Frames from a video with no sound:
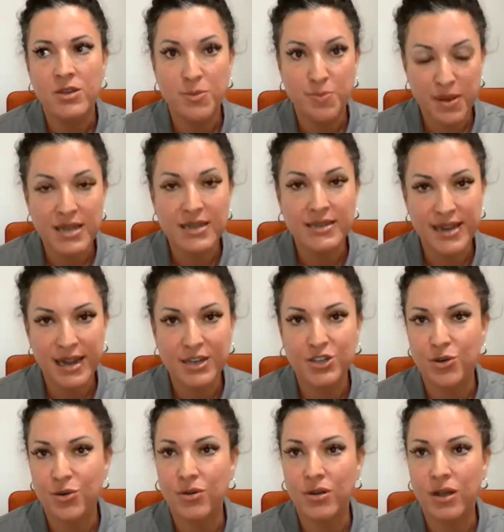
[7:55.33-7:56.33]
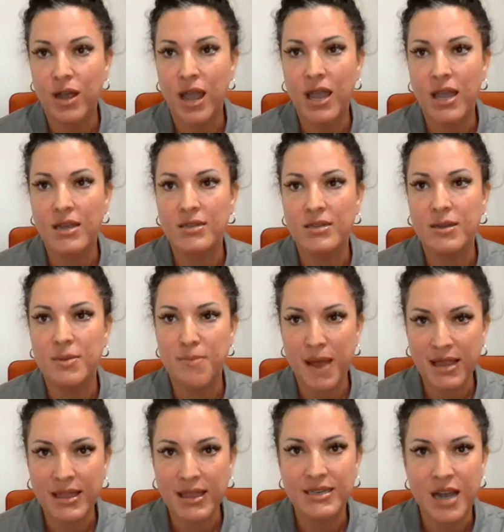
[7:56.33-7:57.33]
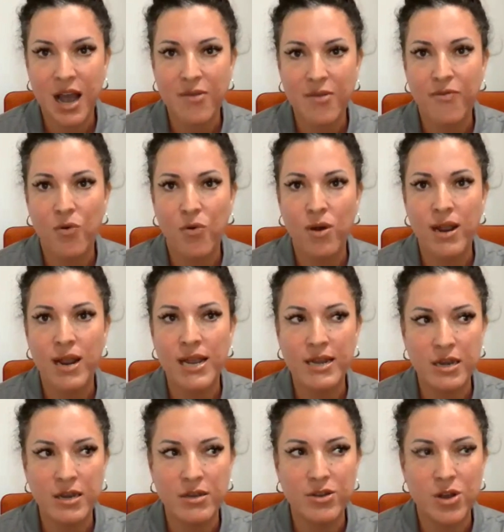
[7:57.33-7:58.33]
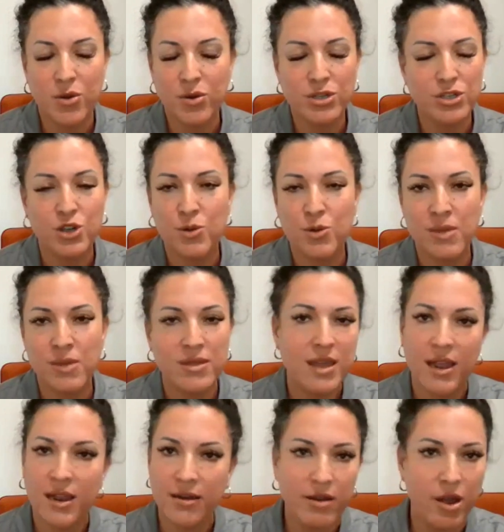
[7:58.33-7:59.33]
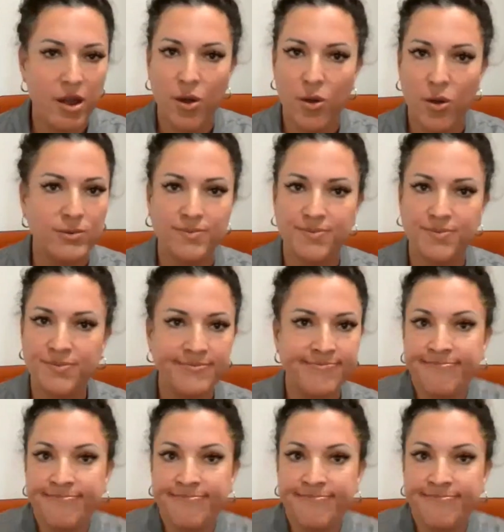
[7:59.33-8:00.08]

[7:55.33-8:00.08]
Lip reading: to be intentional and to make the time for it, and don't assume that they know,